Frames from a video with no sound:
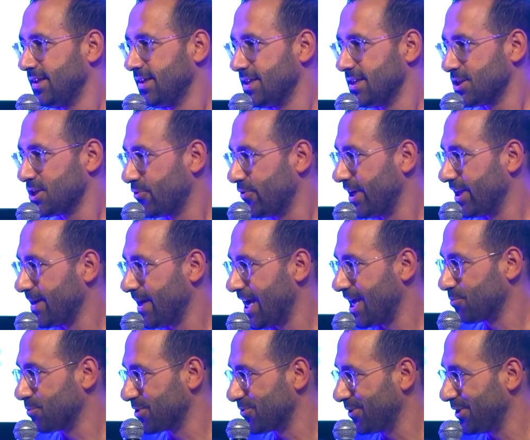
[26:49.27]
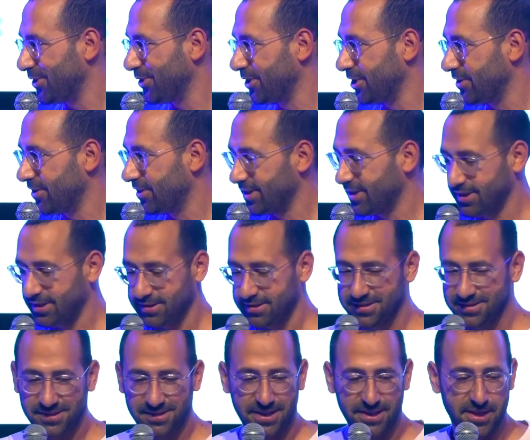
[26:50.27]
It's a great atmosphere here in
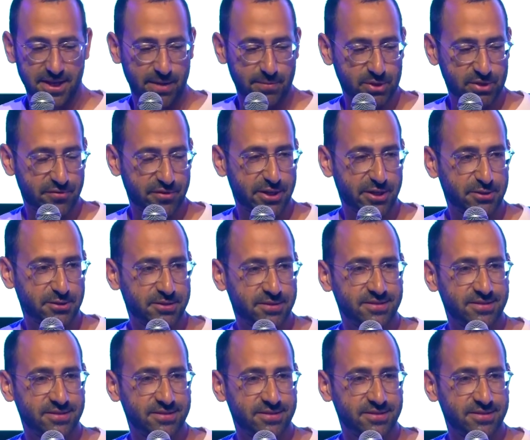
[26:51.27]
the hemisphere.